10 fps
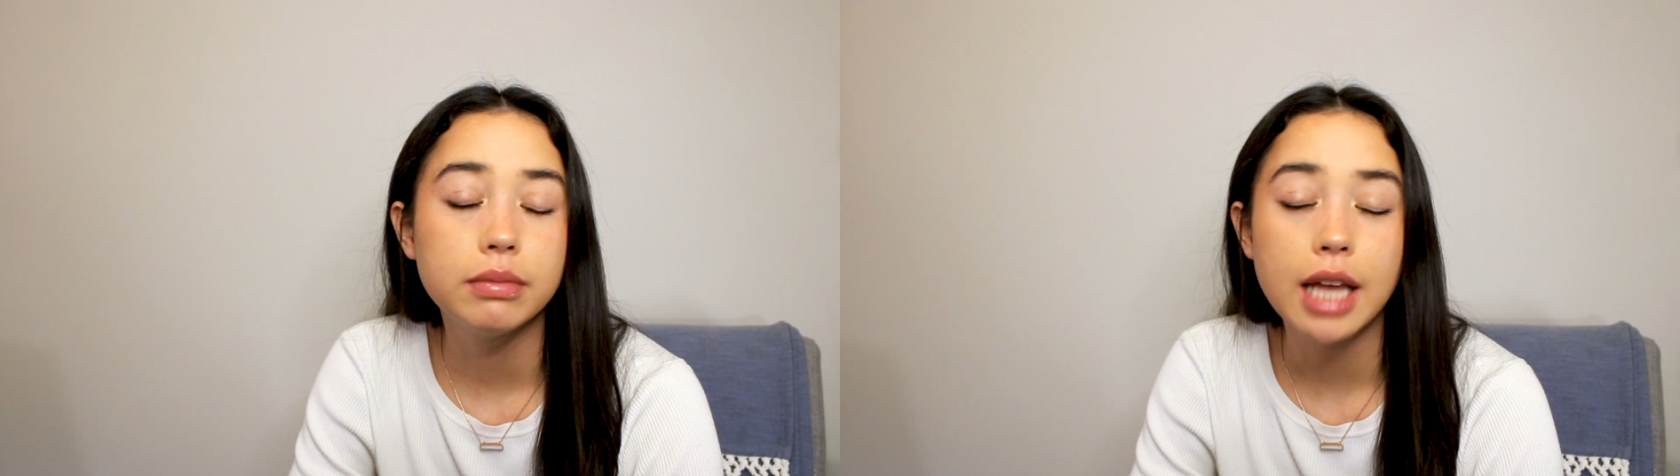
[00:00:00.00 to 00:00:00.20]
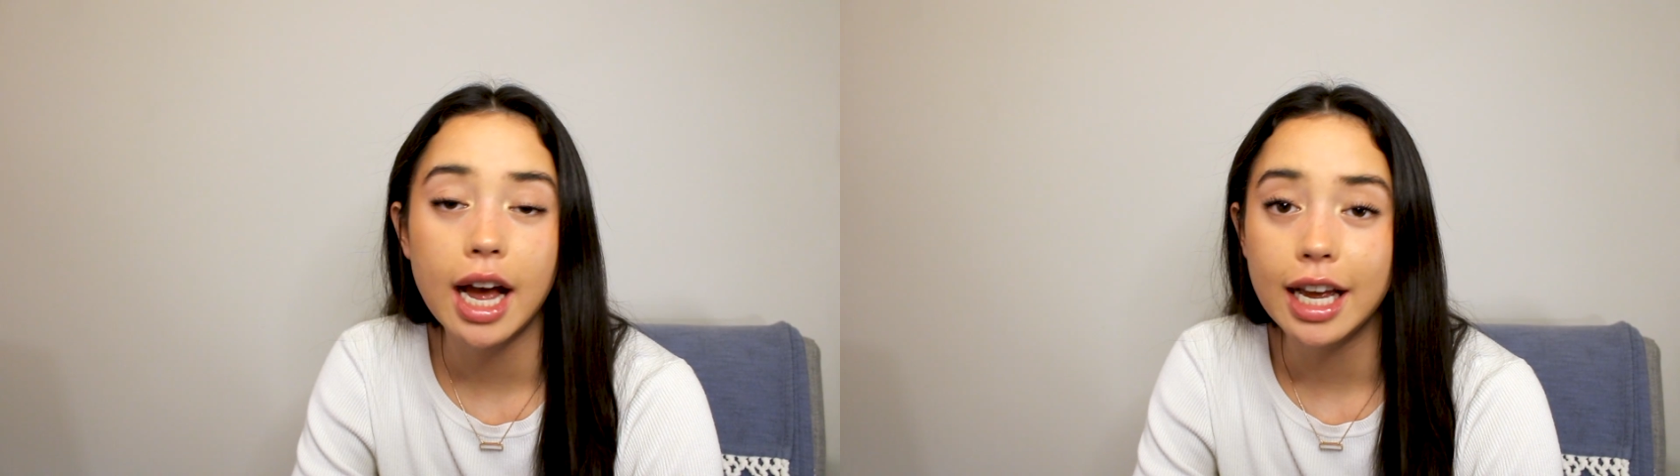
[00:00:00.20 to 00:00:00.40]

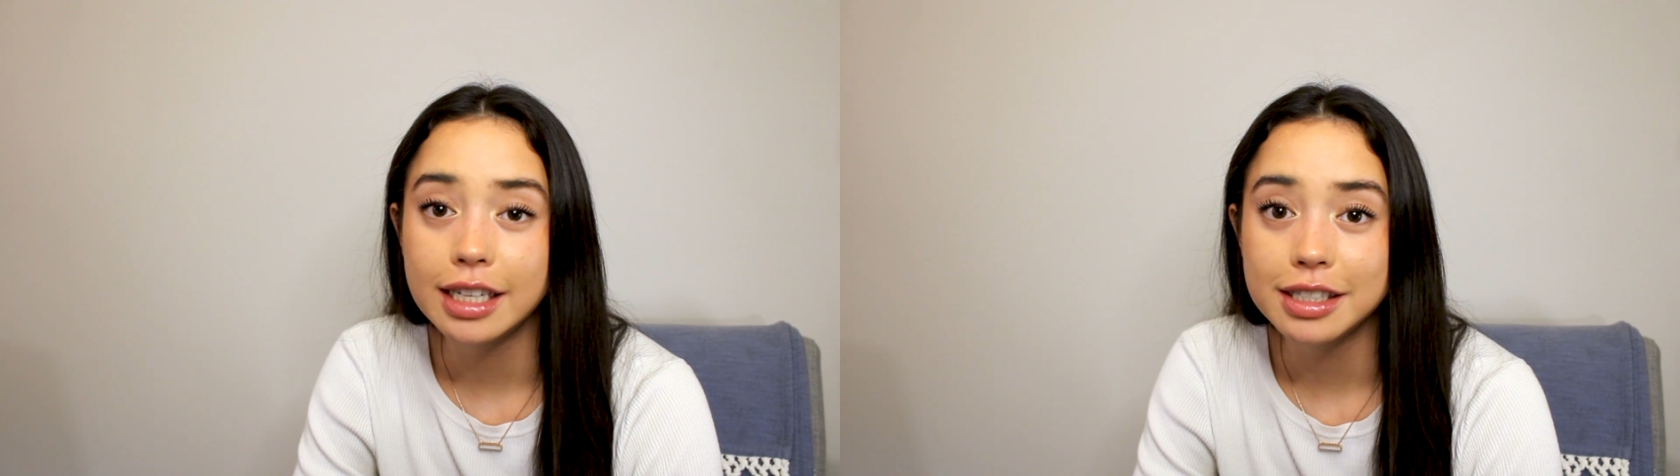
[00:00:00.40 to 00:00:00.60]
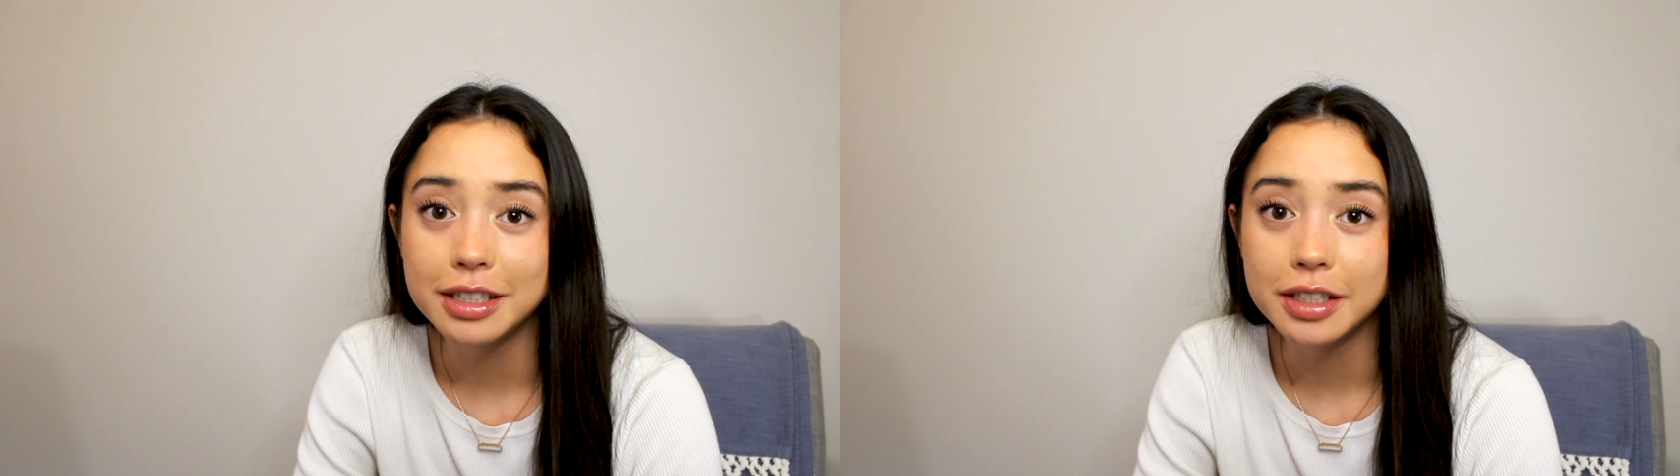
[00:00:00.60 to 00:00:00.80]
That
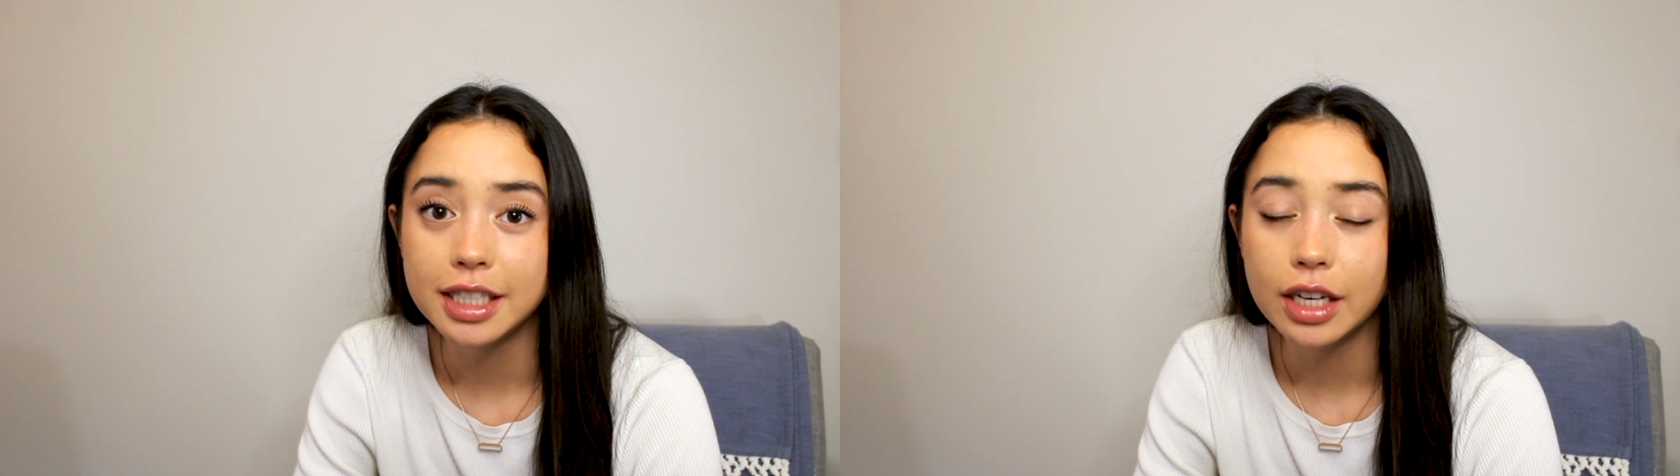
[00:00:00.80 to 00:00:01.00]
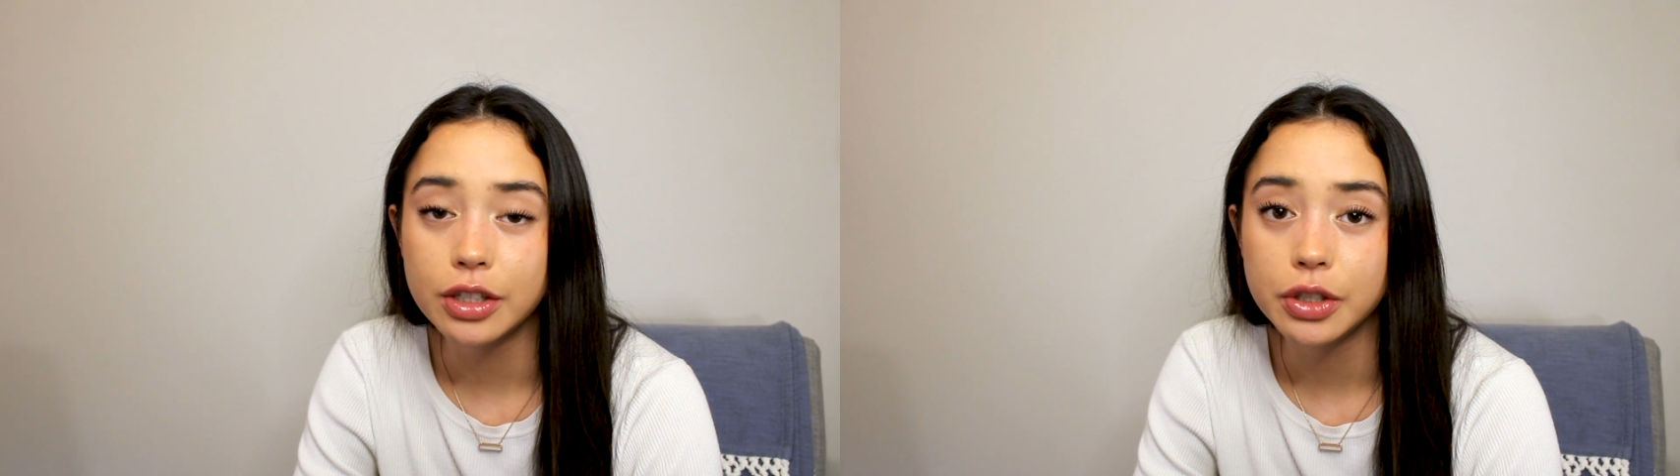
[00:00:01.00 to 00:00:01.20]
instantly
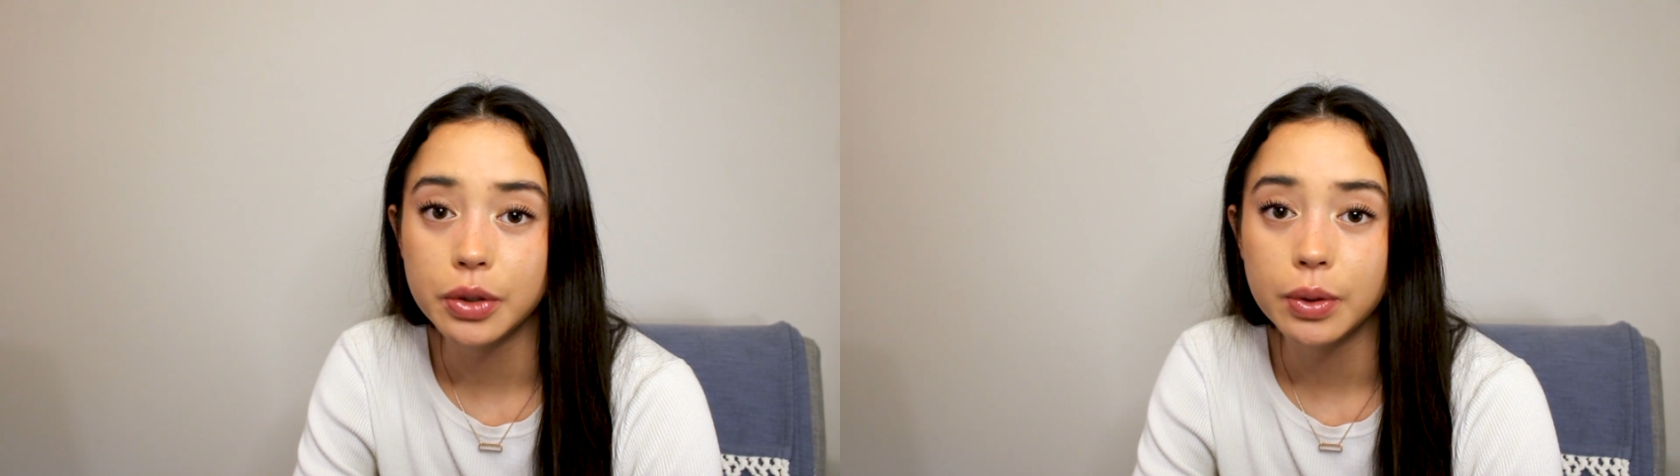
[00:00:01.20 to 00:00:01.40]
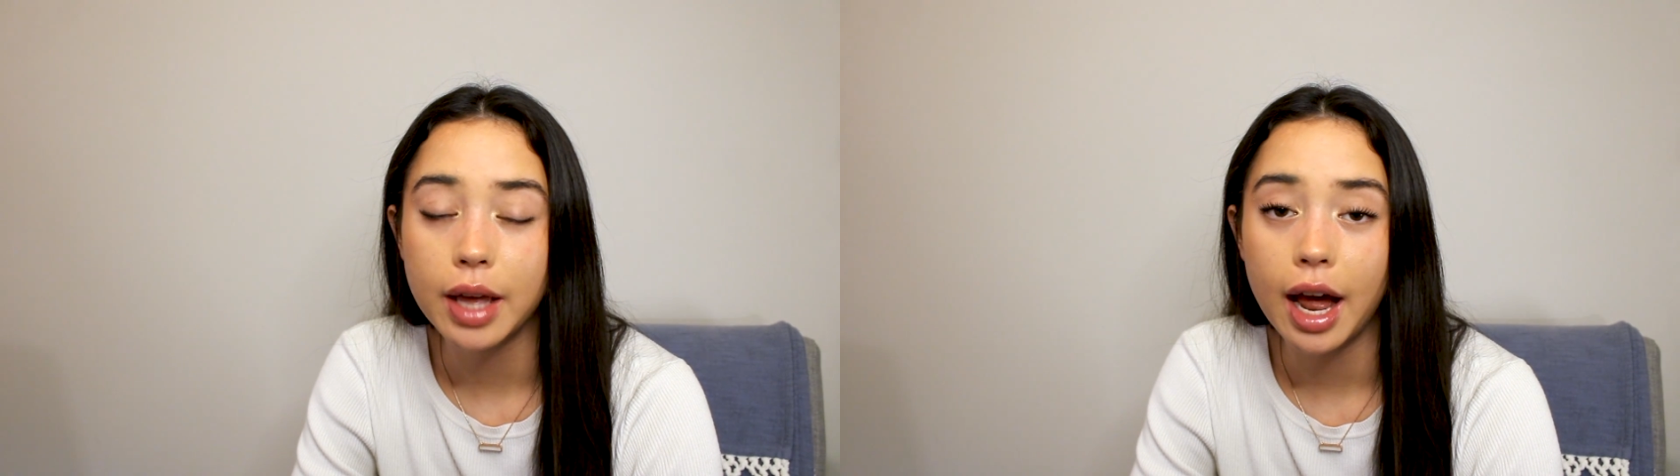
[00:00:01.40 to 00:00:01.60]
tells
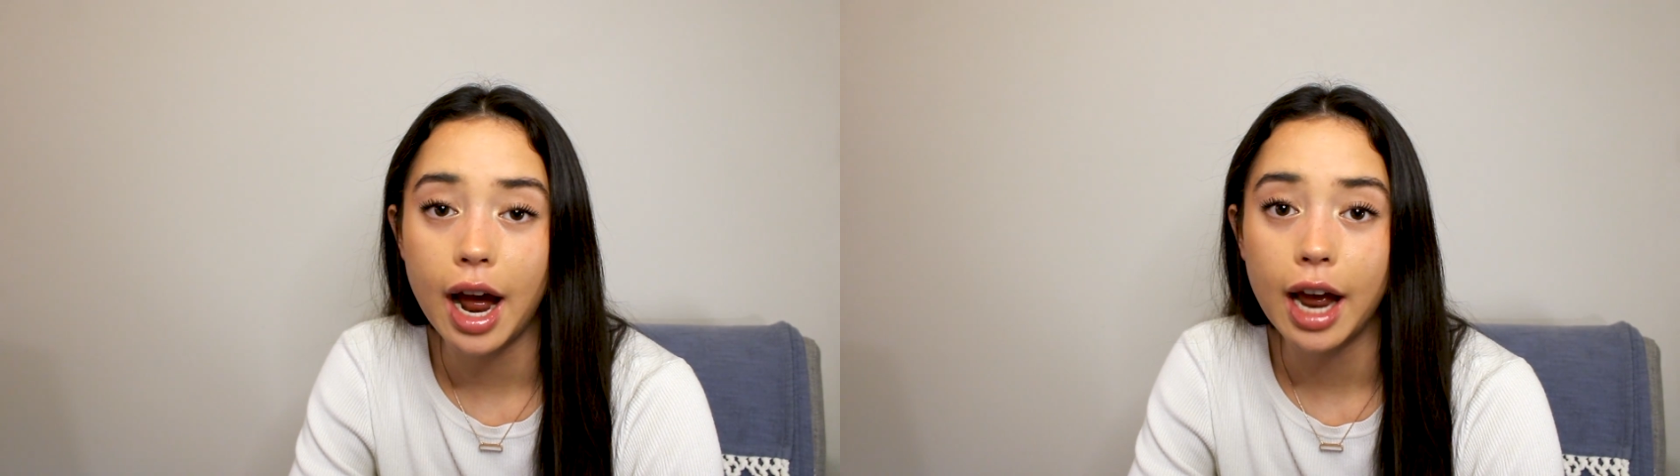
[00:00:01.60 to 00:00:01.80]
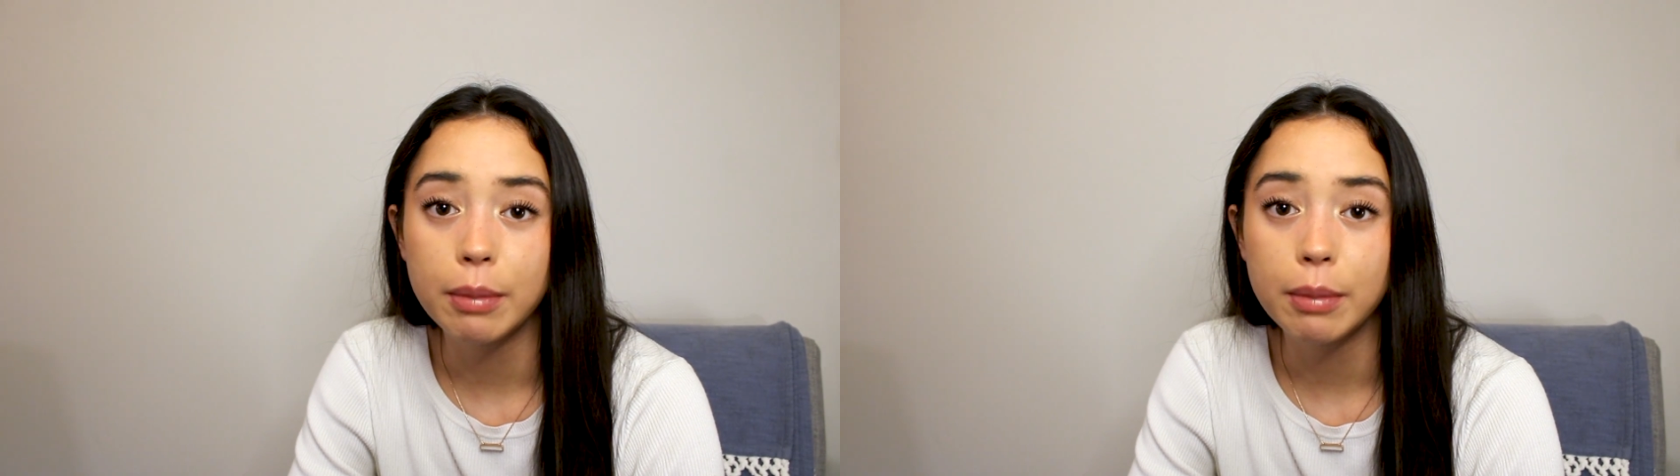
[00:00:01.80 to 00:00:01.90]
you that I